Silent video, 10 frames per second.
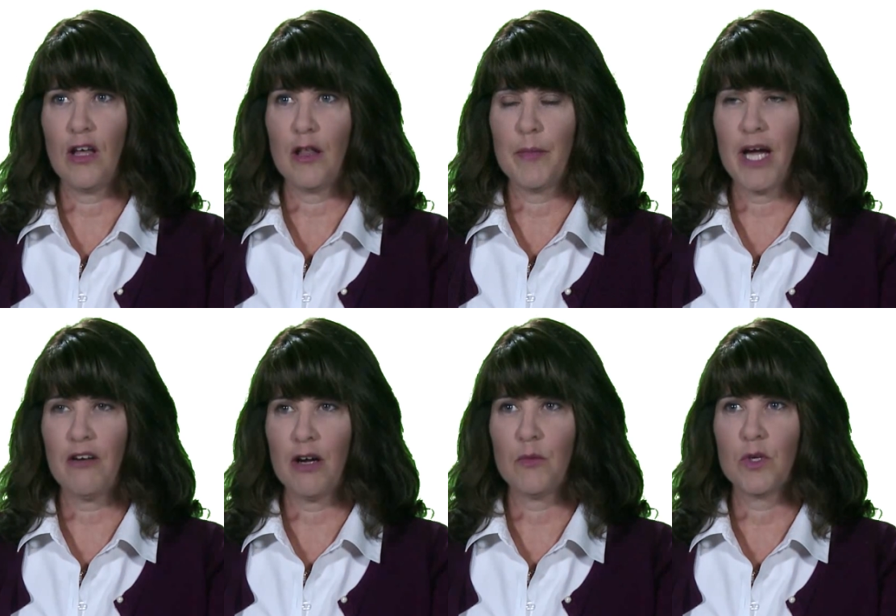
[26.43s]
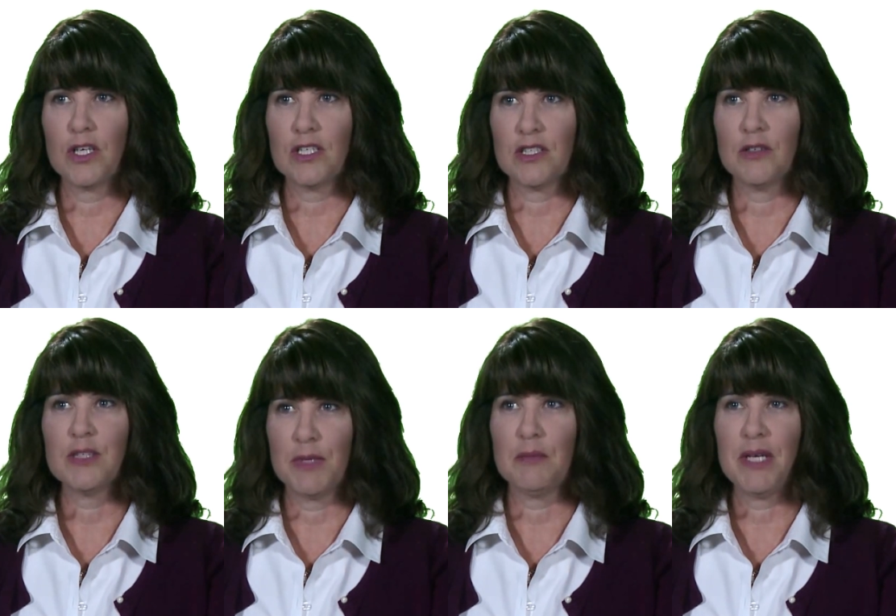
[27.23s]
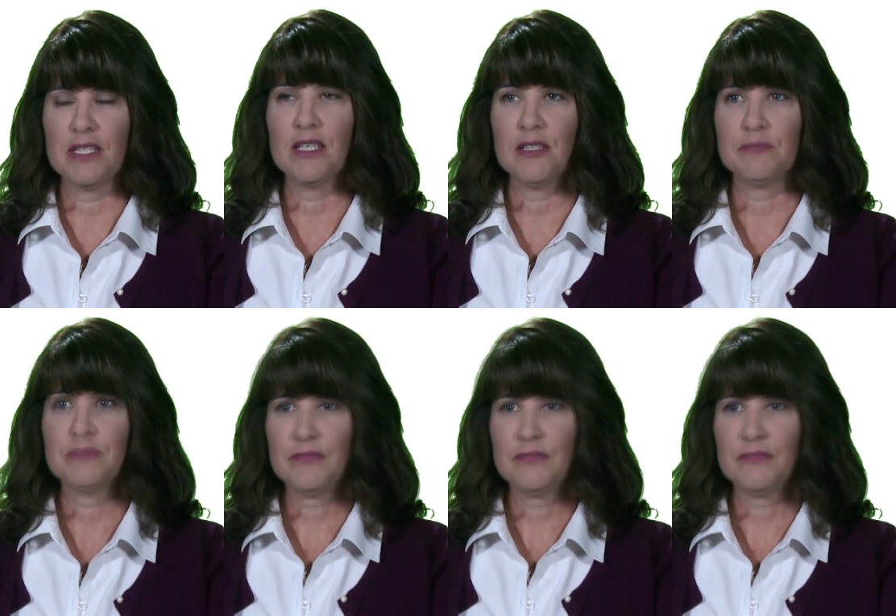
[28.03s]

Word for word: lot of the background work, so it's been amazing.